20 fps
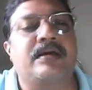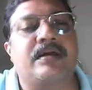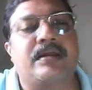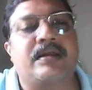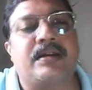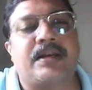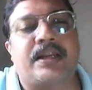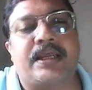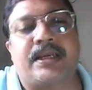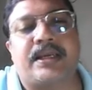
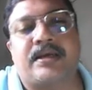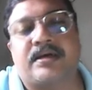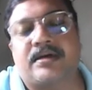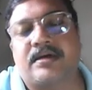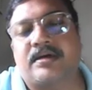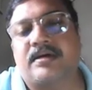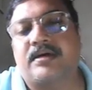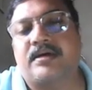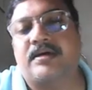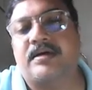like
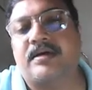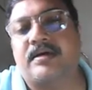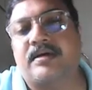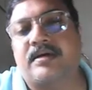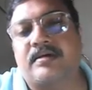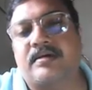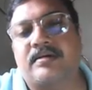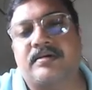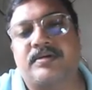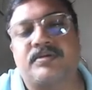
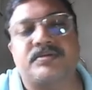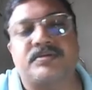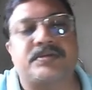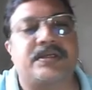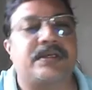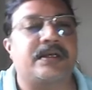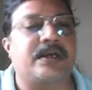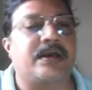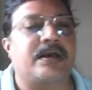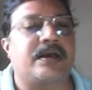
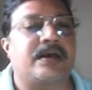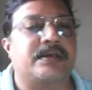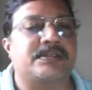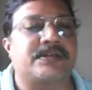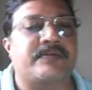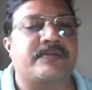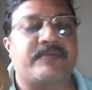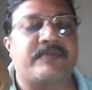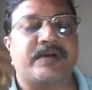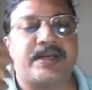using
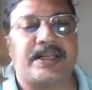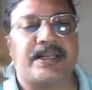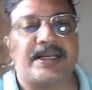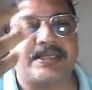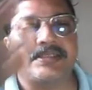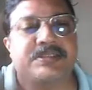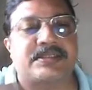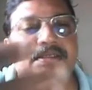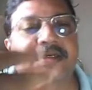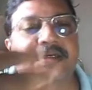someone
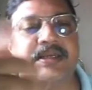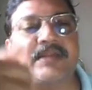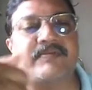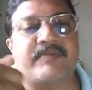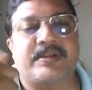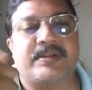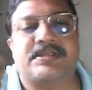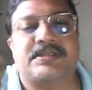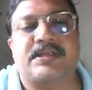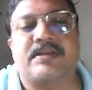else's
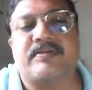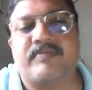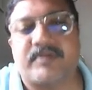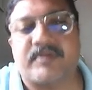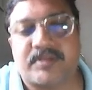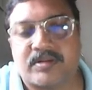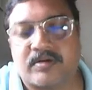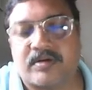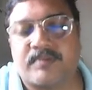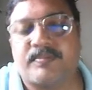invention
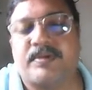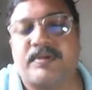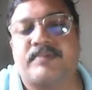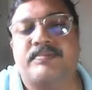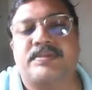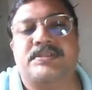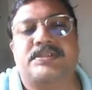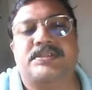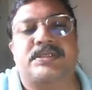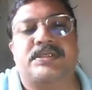without
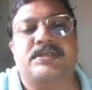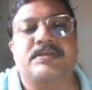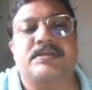permission.